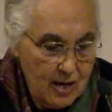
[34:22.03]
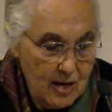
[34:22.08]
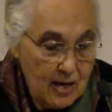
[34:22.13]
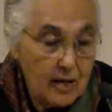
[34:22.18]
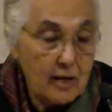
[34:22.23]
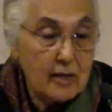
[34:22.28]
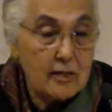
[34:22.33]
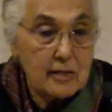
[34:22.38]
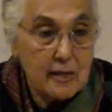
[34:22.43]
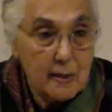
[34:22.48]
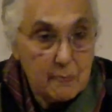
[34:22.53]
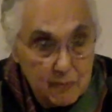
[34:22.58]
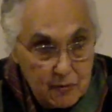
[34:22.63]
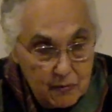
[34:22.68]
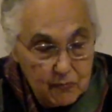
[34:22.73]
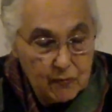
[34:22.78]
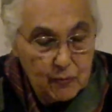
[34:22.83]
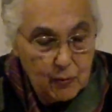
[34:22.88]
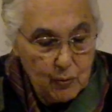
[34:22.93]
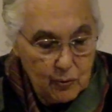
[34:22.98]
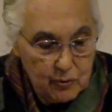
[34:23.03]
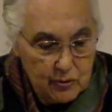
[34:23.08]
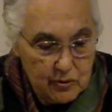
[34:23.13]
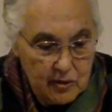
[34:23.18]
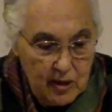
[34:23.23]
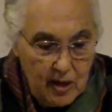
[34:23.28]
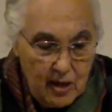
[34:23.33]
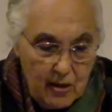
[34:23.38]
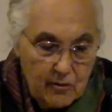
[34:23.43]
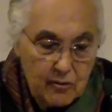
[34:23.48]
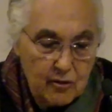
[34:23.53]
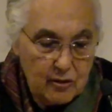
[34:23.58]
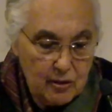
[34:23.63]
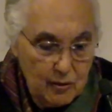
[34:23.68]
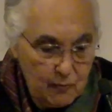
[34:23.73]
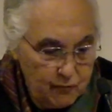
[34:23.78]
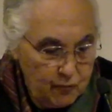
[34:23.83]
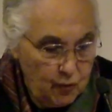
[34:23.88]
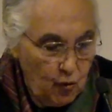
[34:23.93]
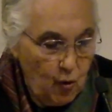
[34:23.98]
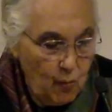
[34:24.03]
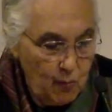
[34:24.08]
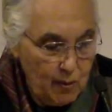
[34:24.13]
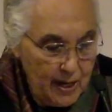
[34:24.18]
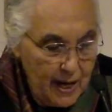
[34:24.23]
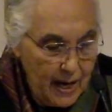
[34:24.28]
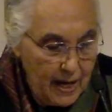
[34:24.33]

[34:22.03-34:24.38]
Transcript: except, of course, that the former